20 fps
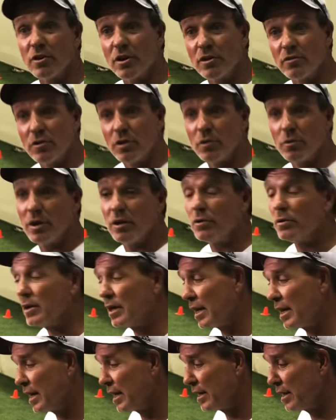very, very well.
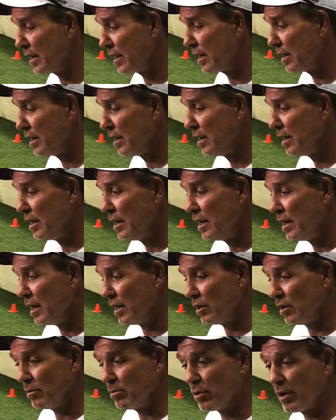And
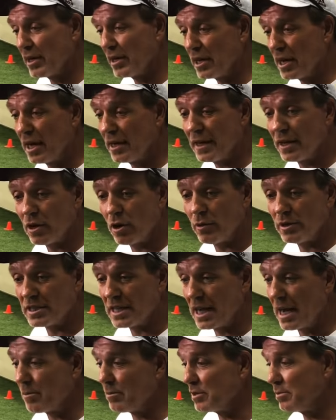pray to God that always
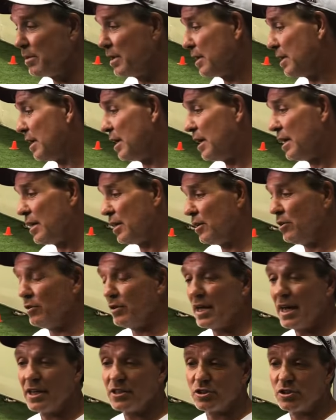happens. But you do
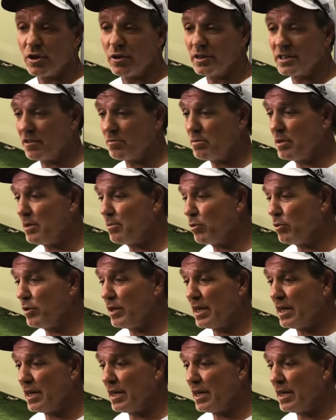that, you always have people.